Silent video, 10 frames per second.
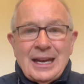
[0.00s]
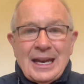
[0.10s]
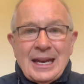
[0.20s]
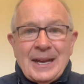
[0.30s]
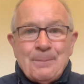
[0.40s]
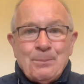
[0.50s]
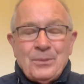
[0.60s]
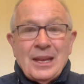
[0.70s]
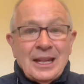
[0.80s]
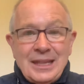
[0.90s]

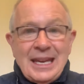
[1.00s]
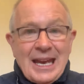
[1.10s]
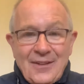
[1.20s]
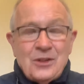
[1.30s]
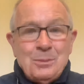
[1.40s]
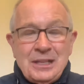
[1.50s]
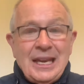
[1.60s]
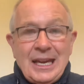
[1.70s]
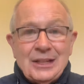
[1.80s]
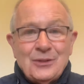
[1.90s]
they have to be
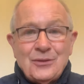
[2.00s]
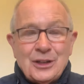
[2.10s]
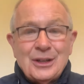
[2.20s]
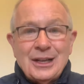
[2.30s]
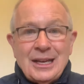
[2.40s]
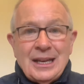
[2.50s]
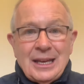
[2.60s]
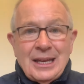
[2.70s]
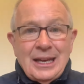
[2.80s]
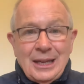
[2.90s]
catered for
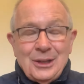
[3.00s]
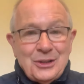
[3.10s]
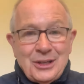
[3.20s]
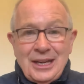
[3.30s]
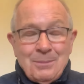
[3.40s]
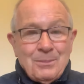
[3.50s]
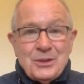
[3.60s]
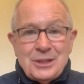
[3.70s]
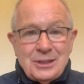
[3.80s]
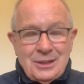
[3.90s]
in the same,
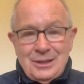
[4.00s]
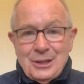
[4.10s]
the